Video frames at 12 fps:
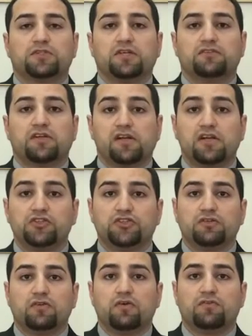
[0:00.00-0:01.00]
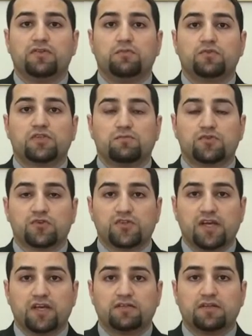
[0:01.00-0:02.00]
protect the religion of the Muslim
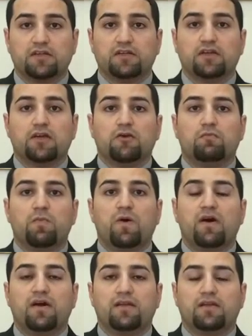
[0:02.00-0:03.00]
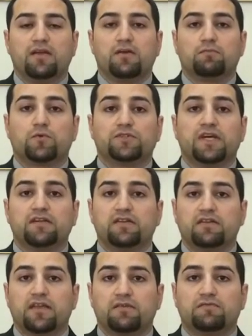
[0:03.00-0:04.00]
society by
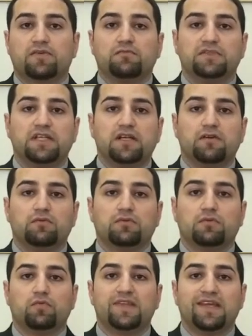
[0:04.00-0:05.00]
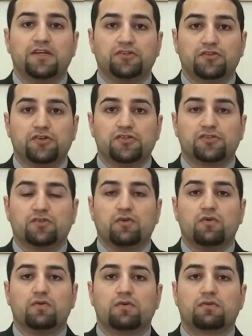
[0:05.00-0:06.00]
protecting them from dealing with interest,
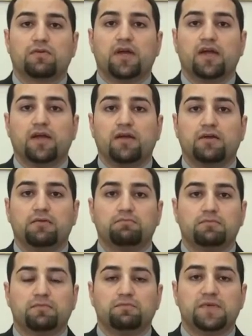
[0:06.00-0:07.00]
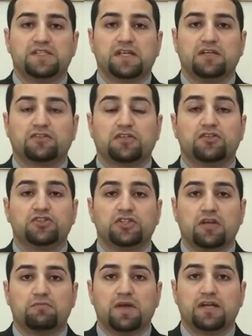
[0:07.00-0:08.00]
or basically
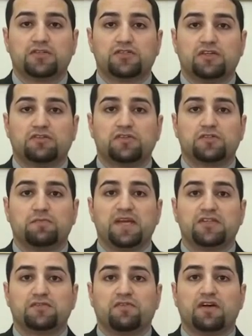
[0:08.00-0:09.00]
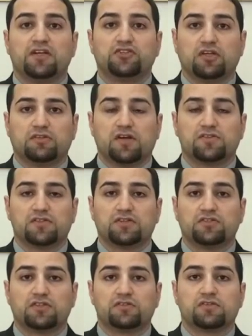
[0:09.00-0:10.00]
traditional banks, interest-based financial
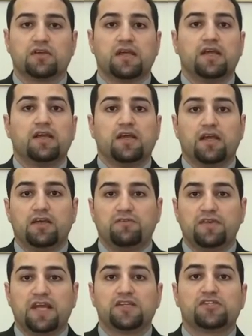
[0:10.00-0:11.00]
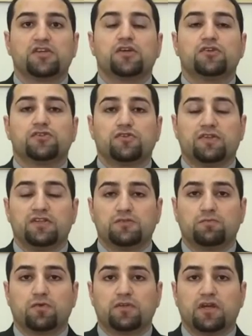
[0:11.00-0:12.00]
transactions? If yes, so this
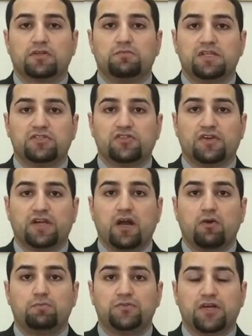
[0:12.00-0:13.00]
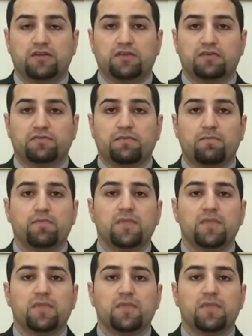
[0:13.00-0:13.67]
product meets Sharia objective.